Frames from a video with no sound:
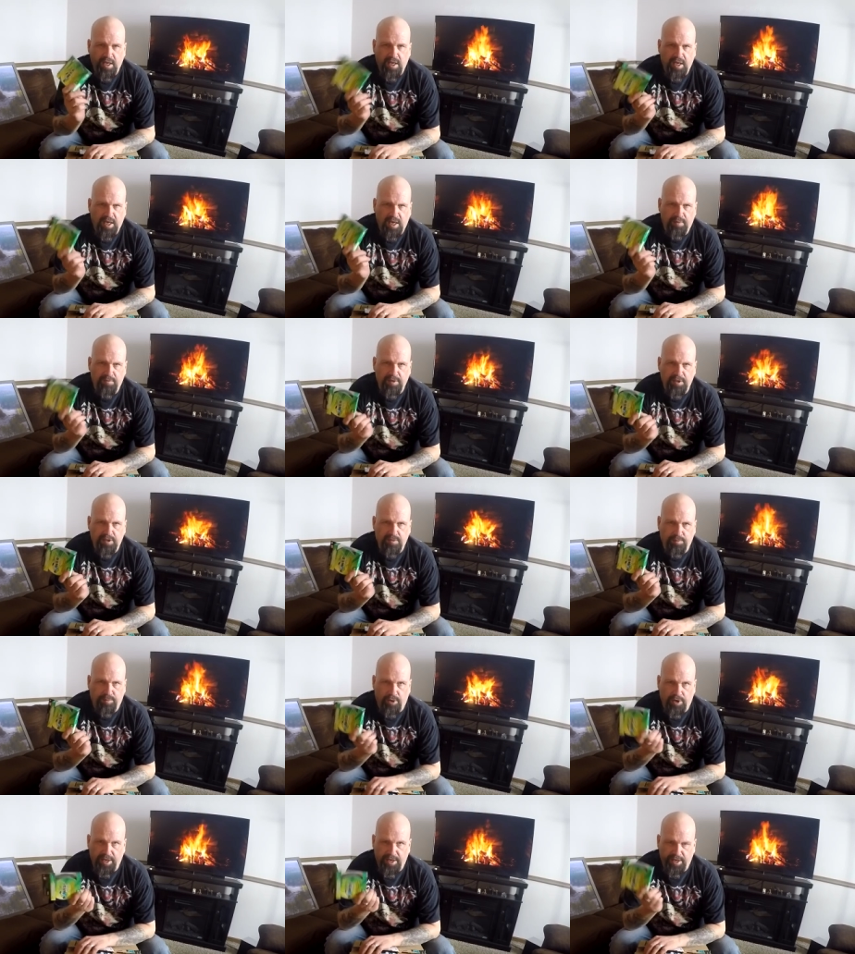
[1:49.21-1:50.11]
of this
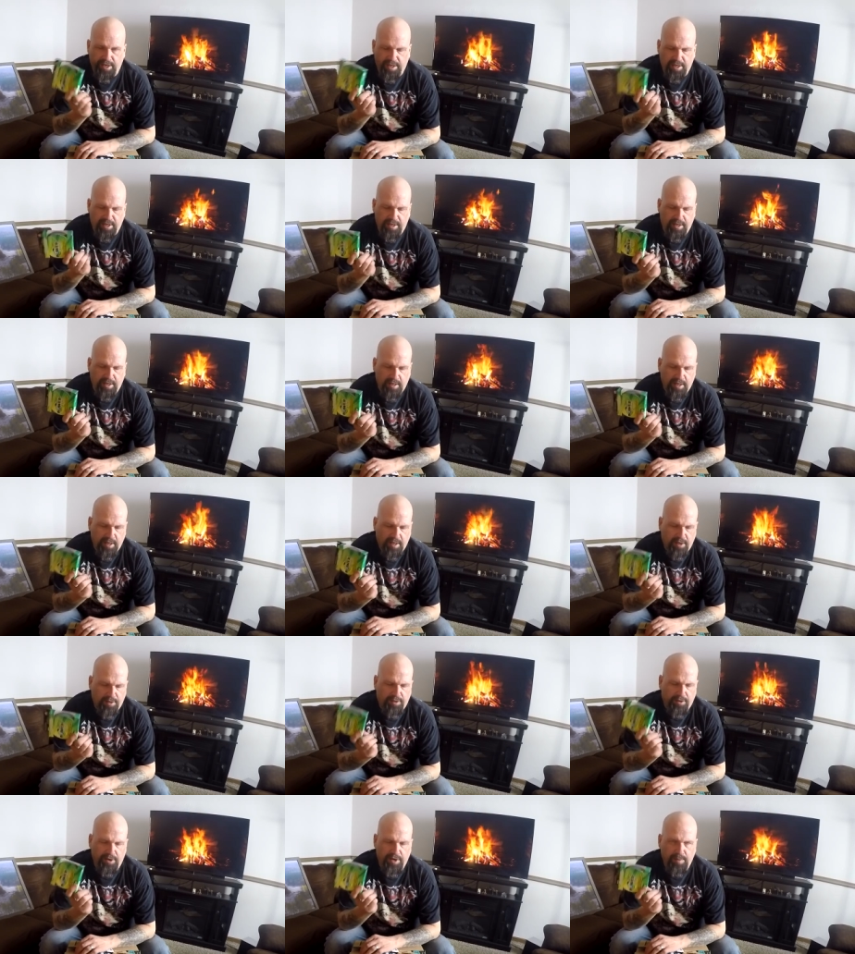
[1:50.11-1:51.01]
braided
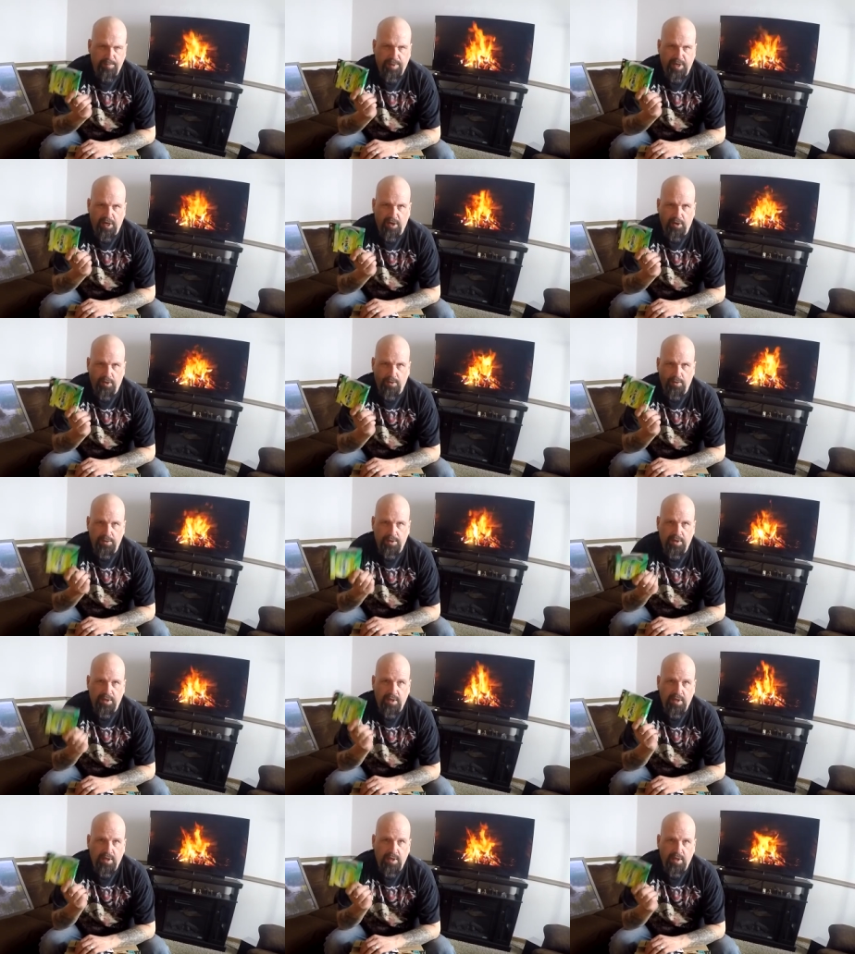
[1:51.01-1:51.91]
thirty
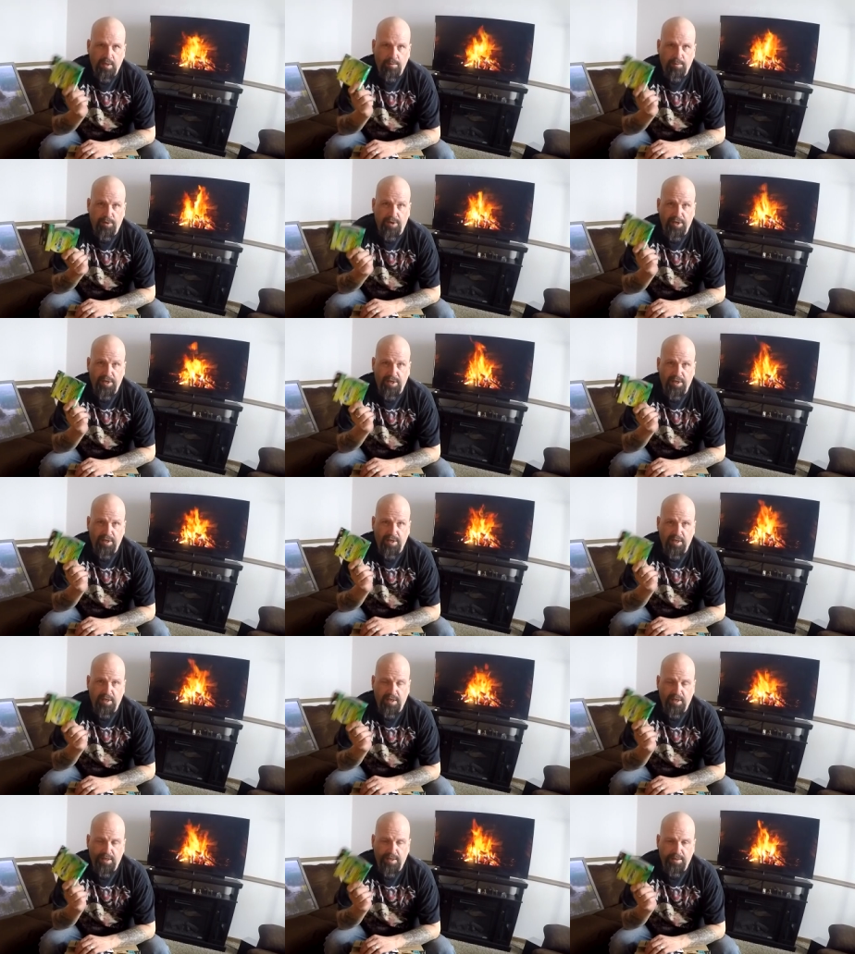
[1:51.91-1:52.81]
pound braided
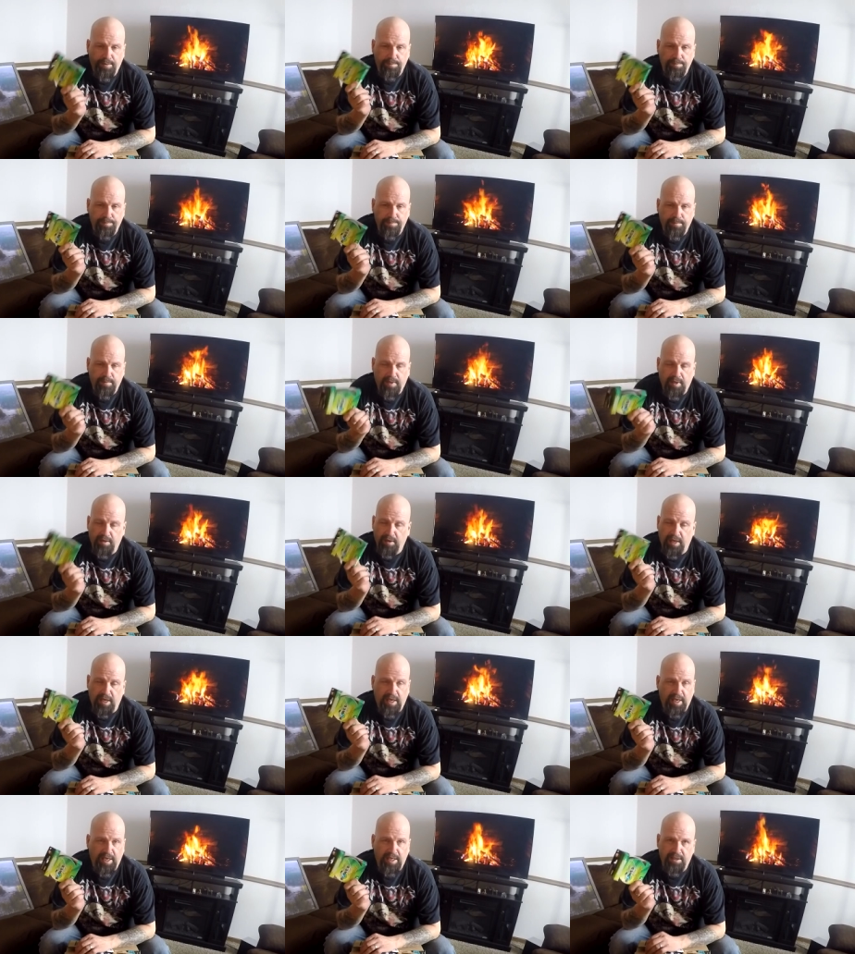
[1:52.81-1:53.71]
uh, a
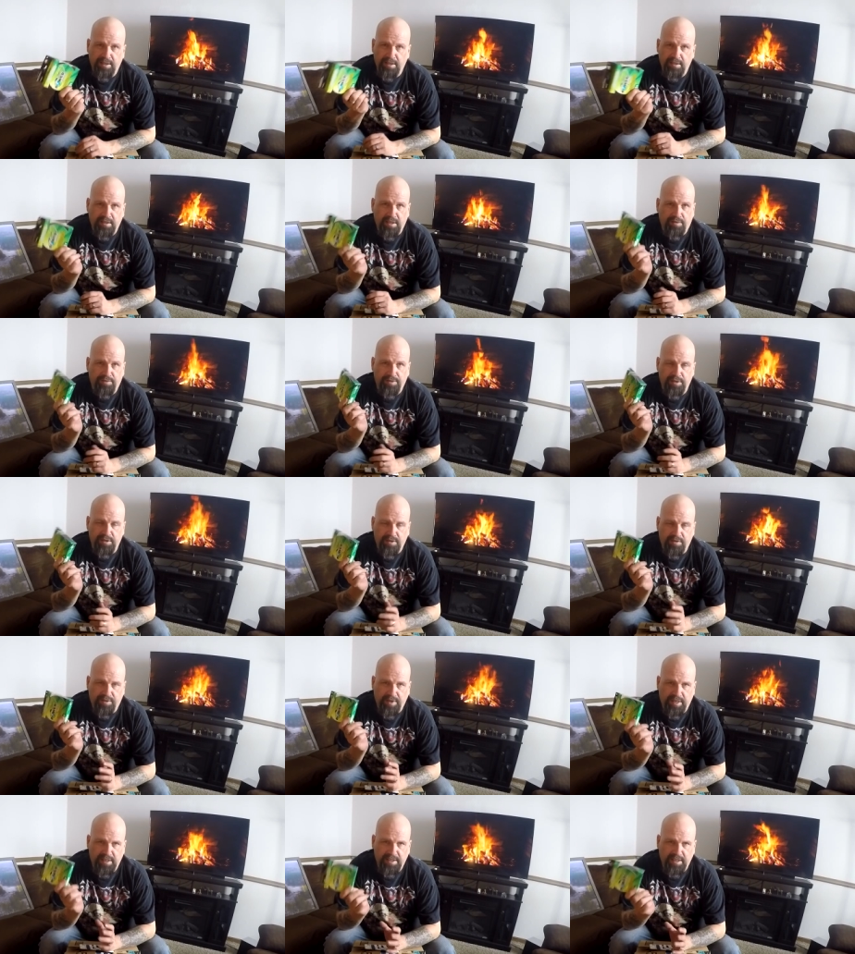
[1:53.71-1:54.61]
line. This stuff is
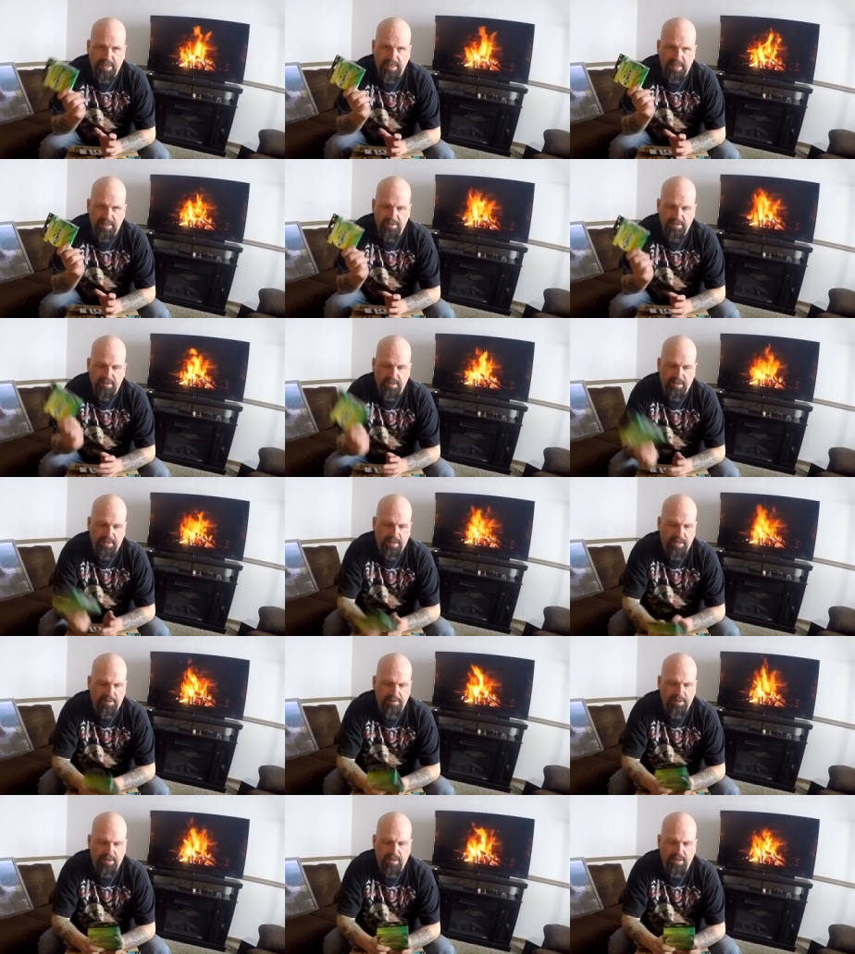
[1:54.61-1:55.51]
fantastic.
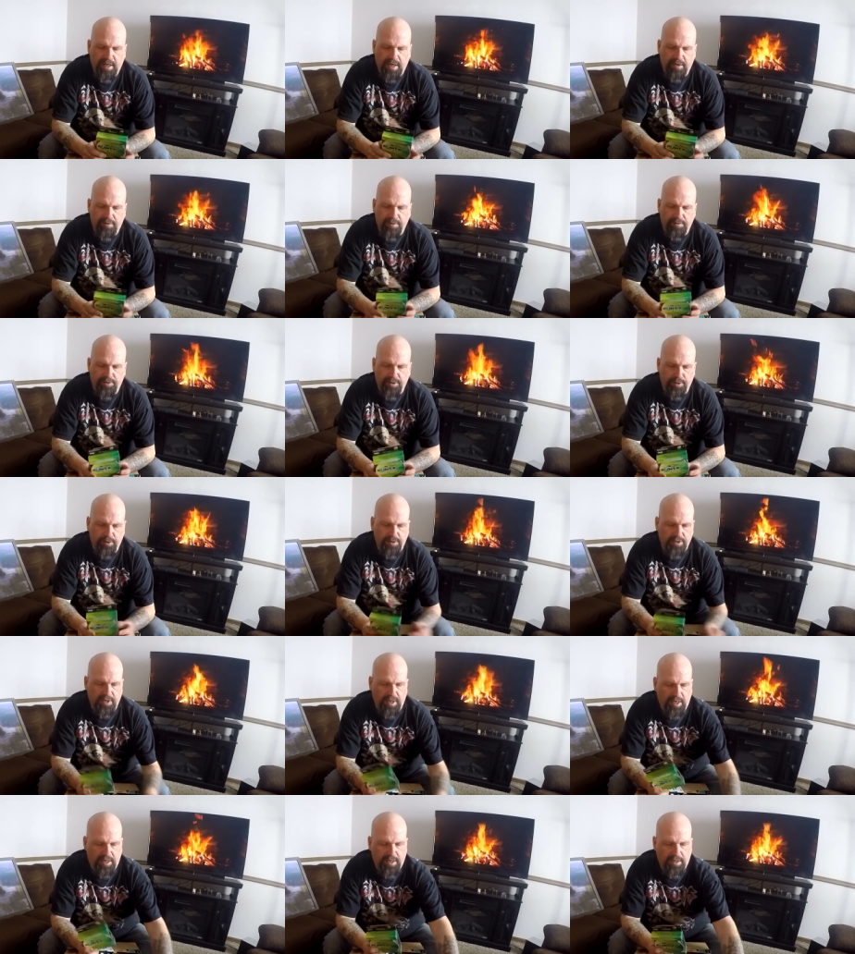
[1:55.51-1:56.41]
I did a lot of
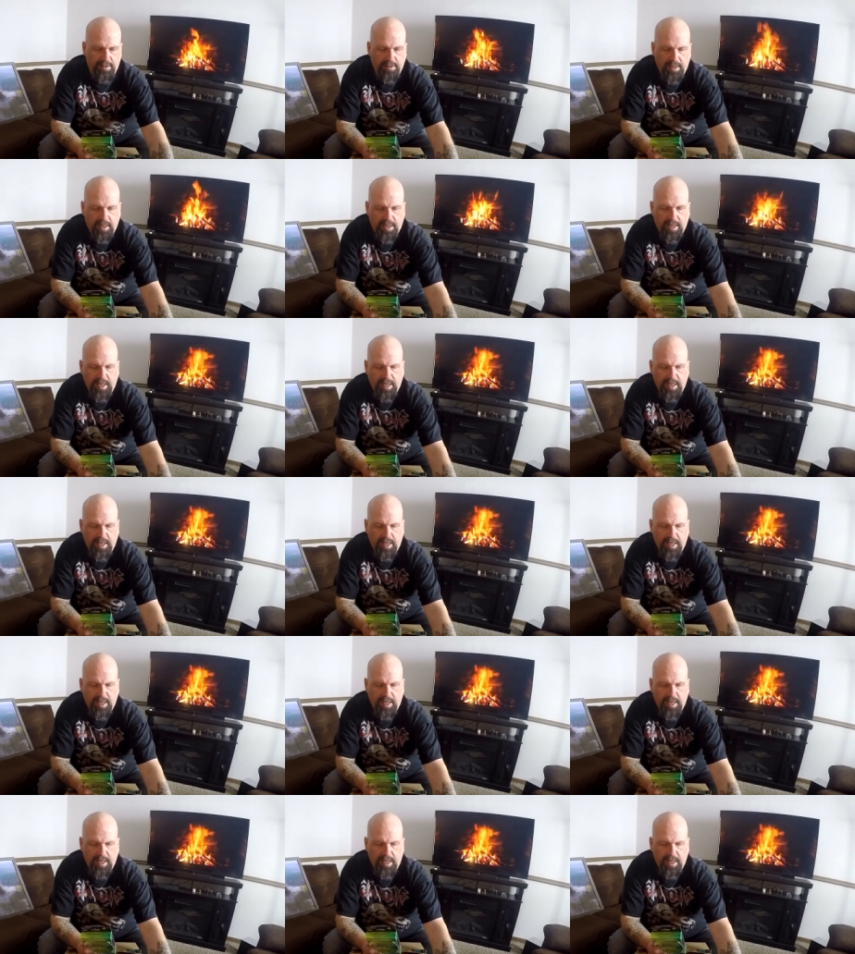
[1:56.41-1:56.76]
reviews on it.